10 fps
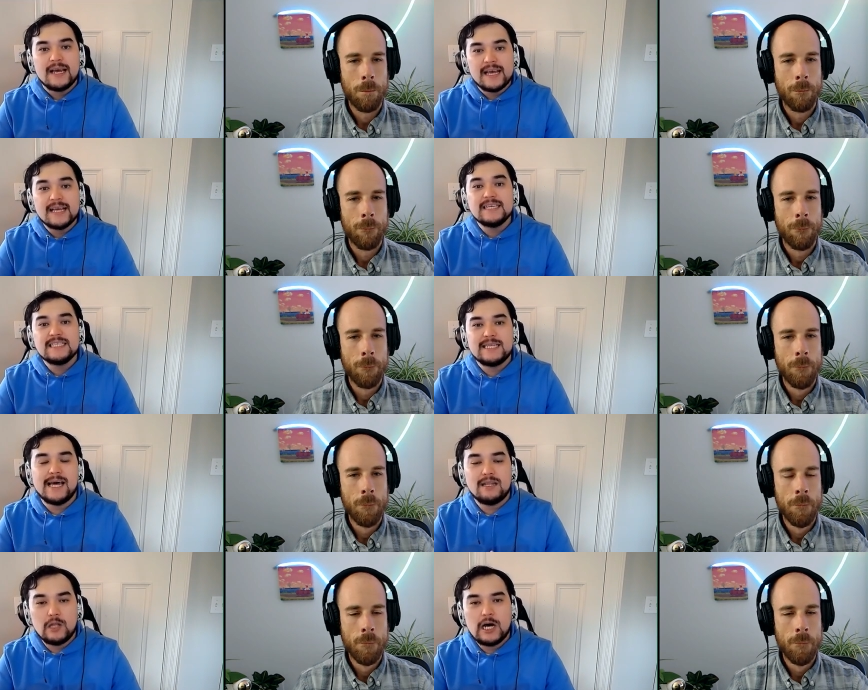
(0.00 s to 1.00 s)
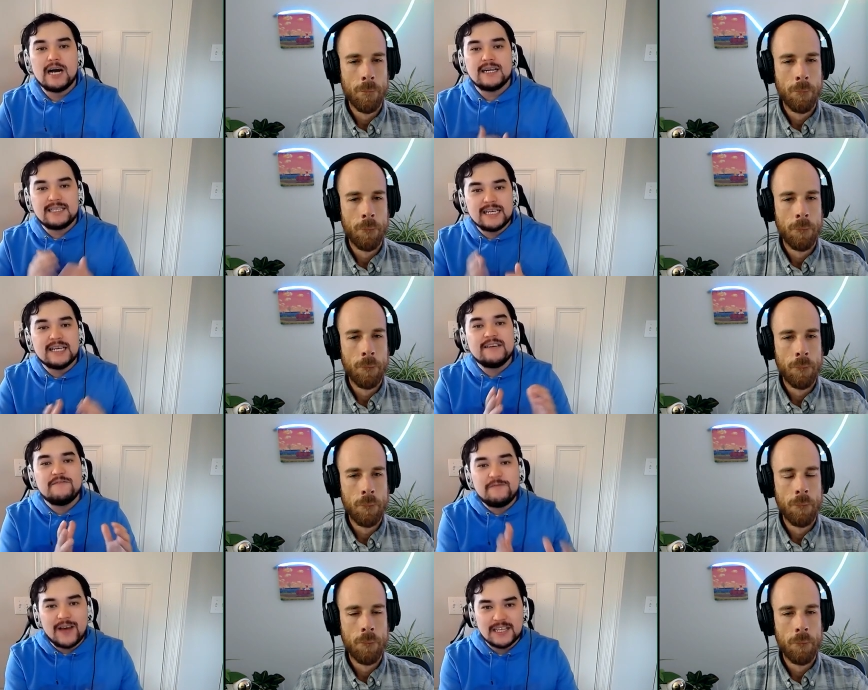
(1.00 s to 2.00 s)
Speaker 1: is that locked in
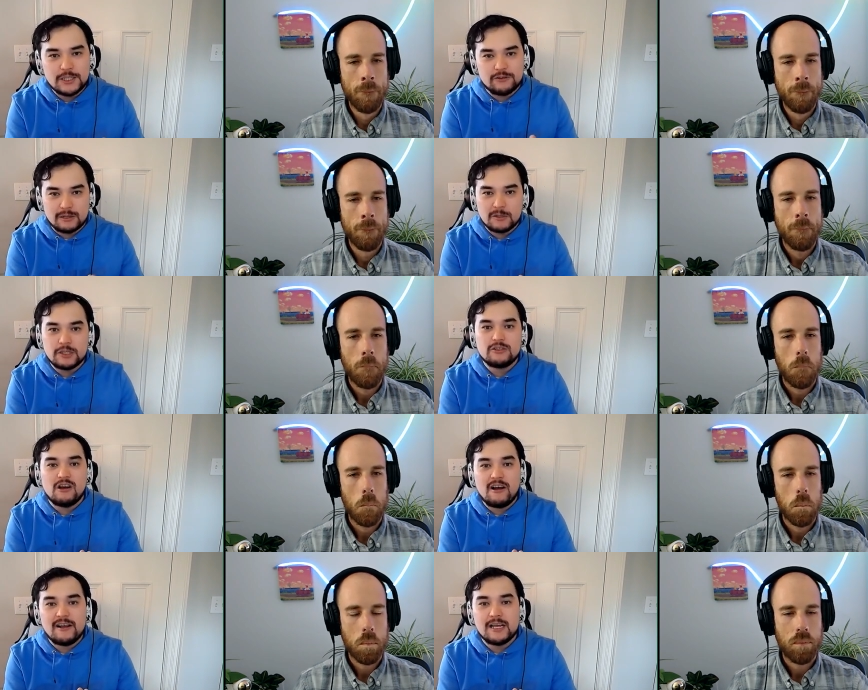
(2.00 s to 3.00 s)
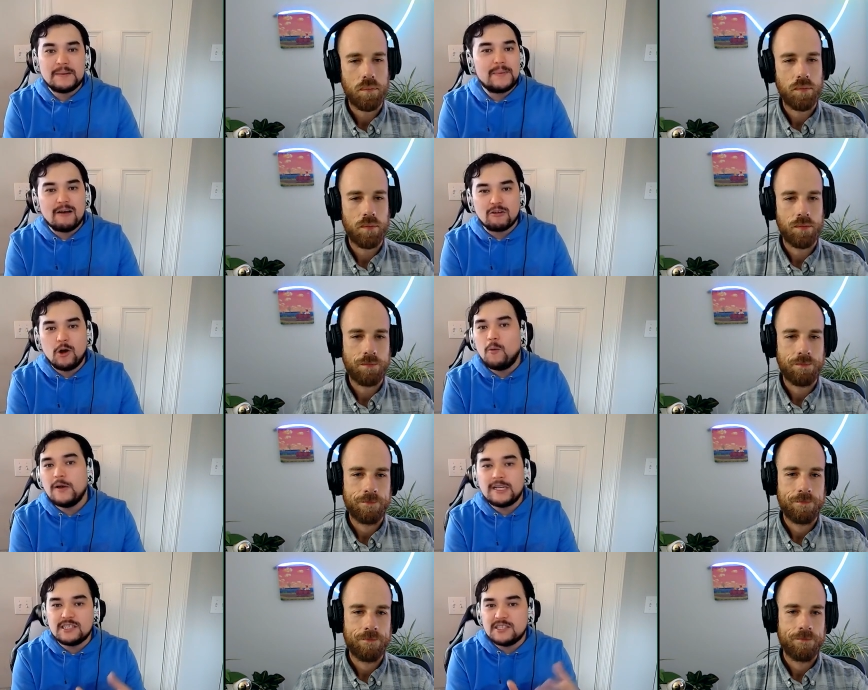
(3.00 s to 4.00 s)
veteran. When you're talking about
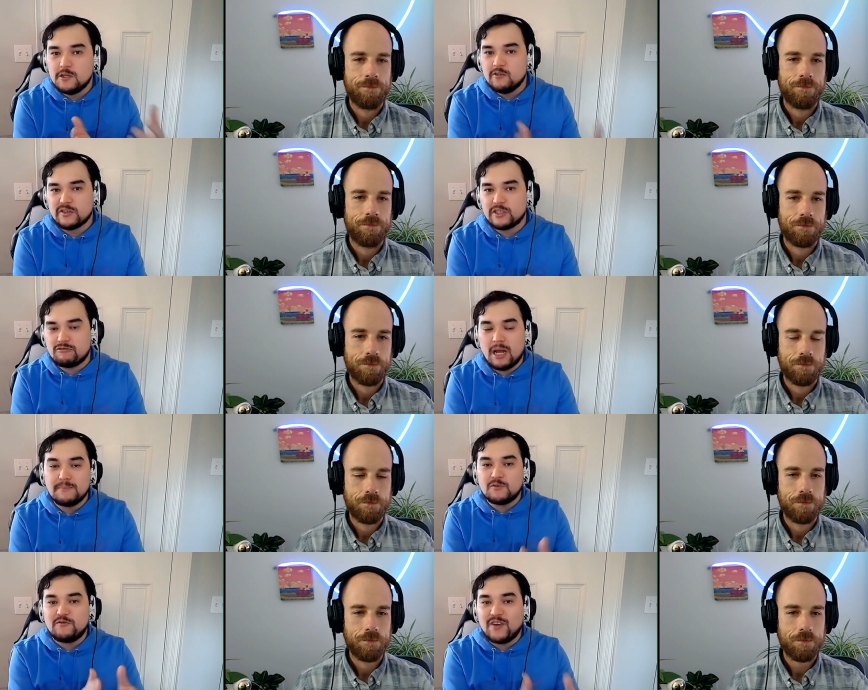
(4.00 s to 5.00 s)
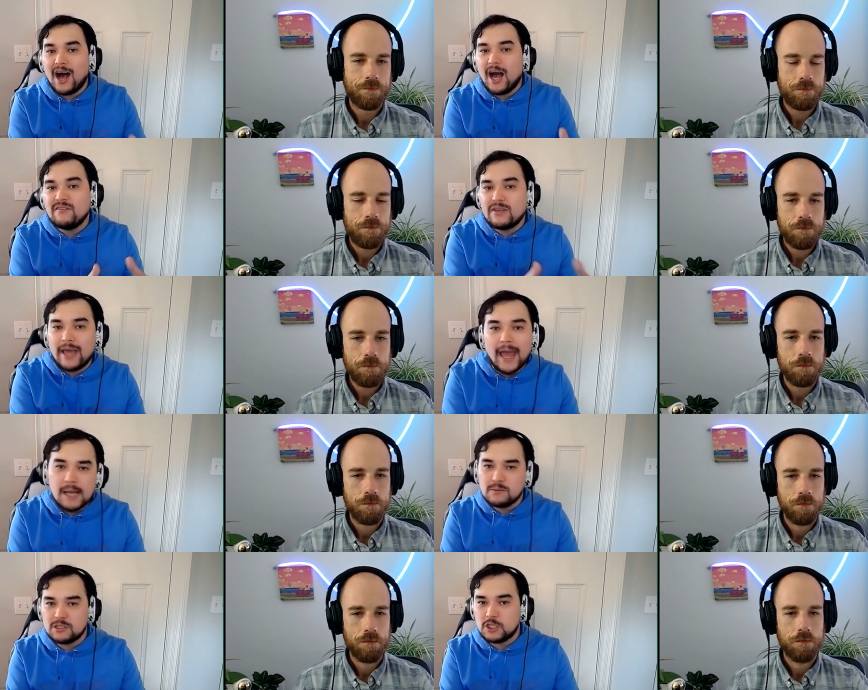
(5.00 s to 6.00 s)
going to silver scrapes, five
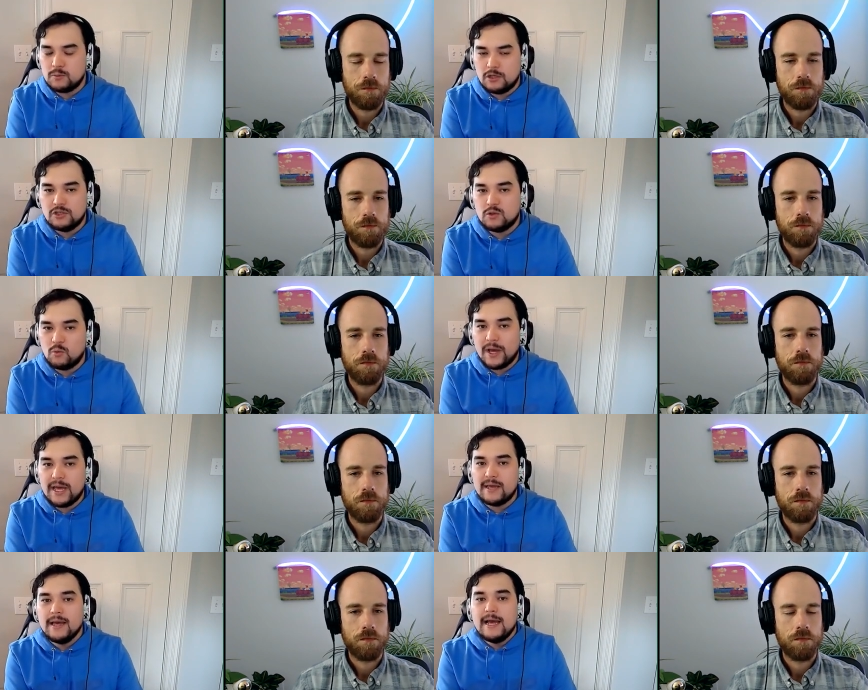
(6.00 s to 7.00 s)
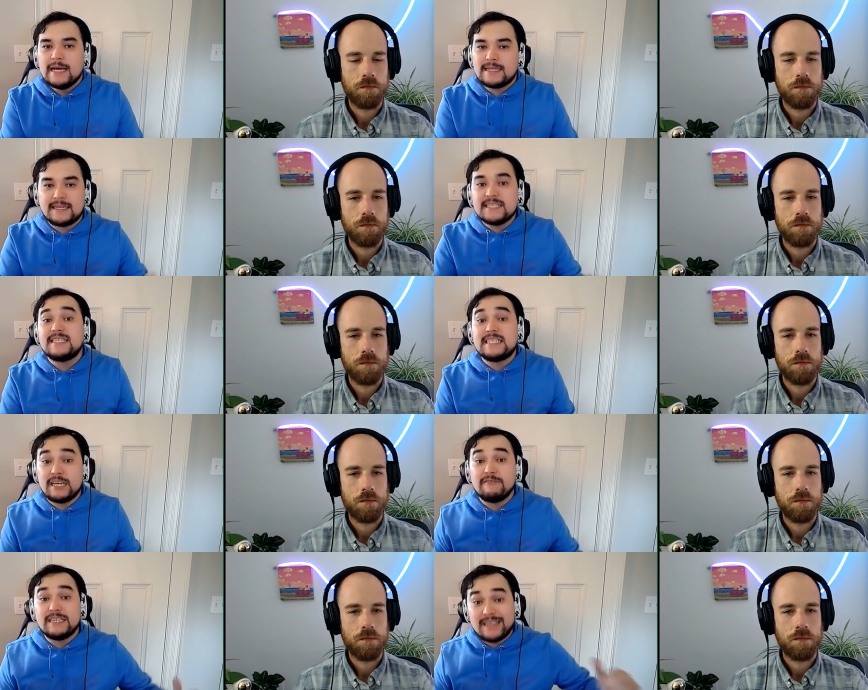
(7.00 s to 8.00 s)
games, and especially the way that this
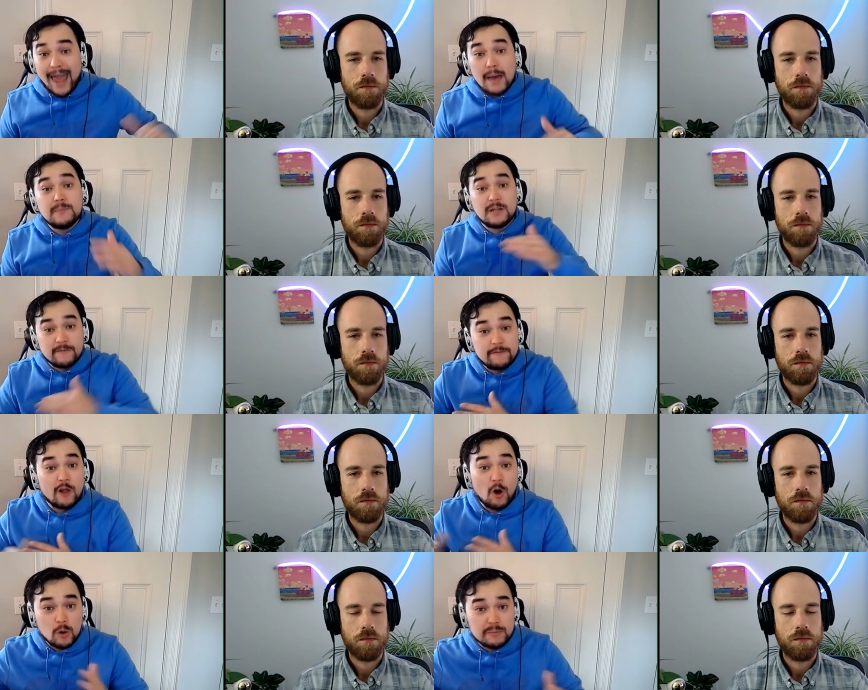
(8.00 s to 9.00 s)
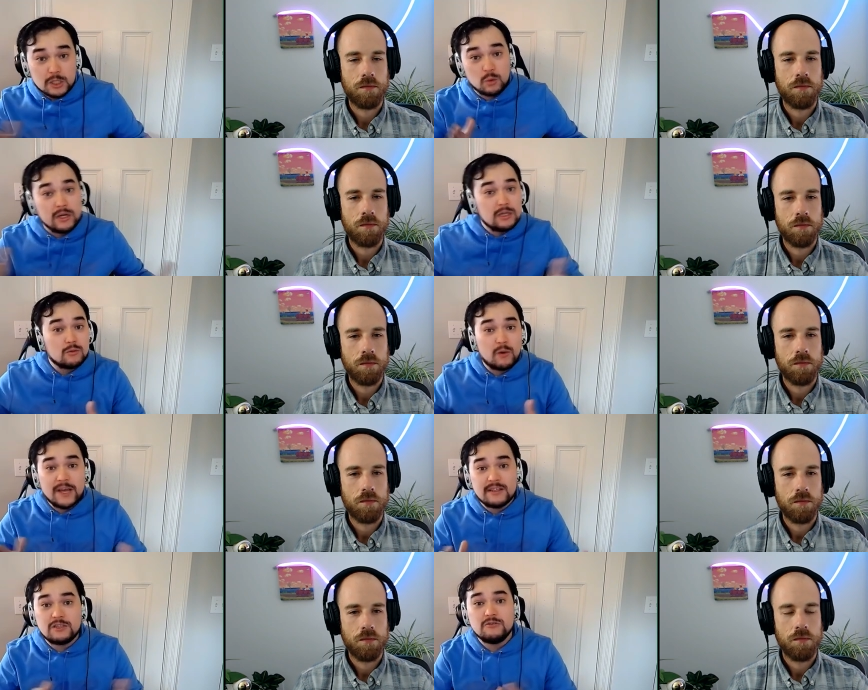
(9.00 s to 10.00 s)
series ebbed and flowed between the
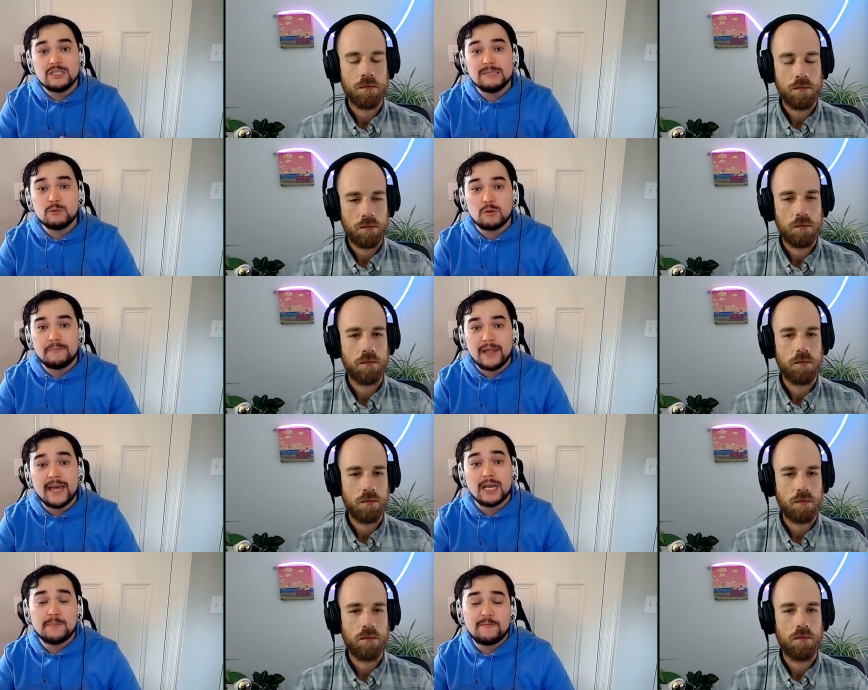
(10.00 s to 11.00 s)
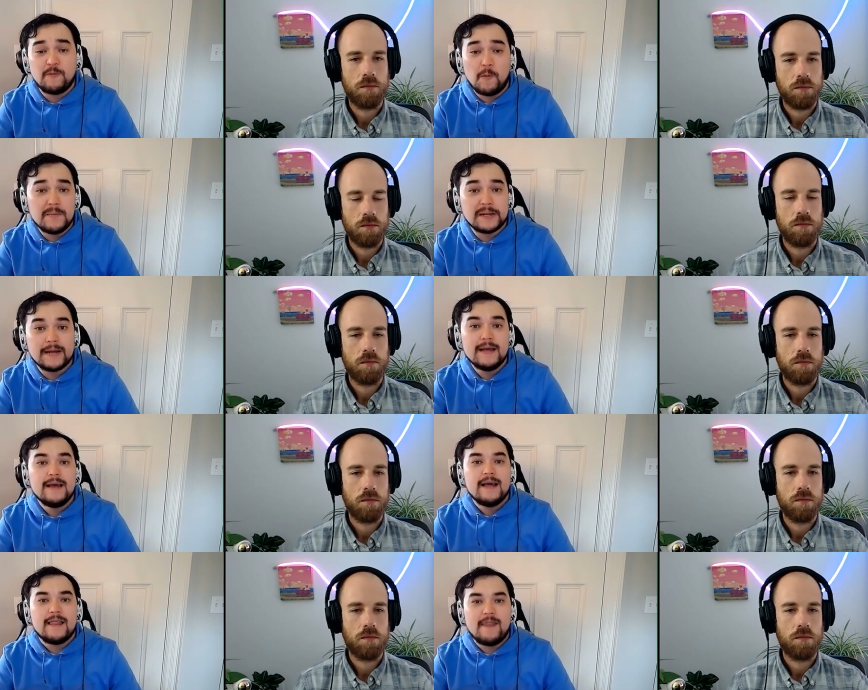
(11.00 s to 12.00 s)
way the two teams were playing and performing
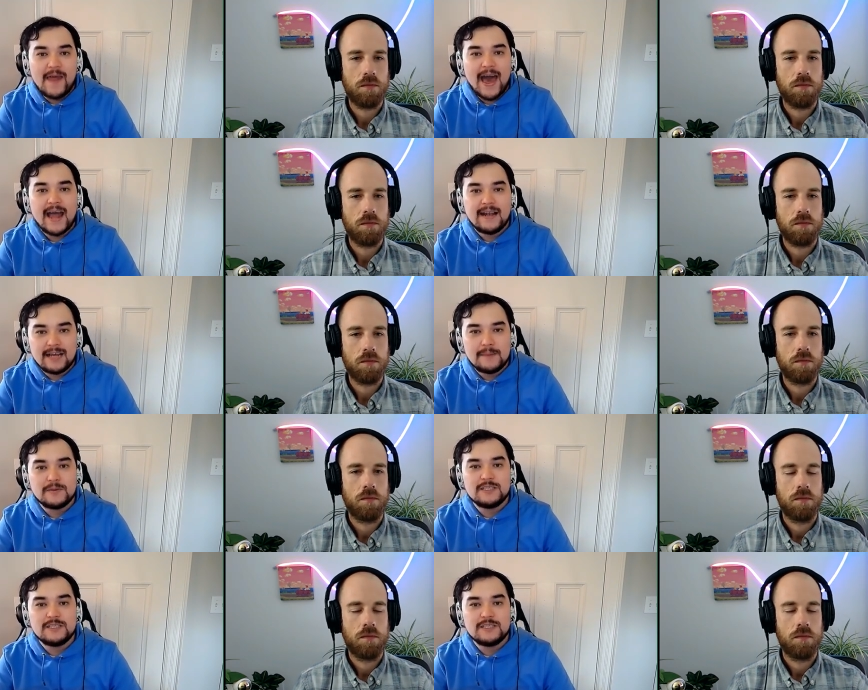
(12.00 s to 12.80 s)
that type of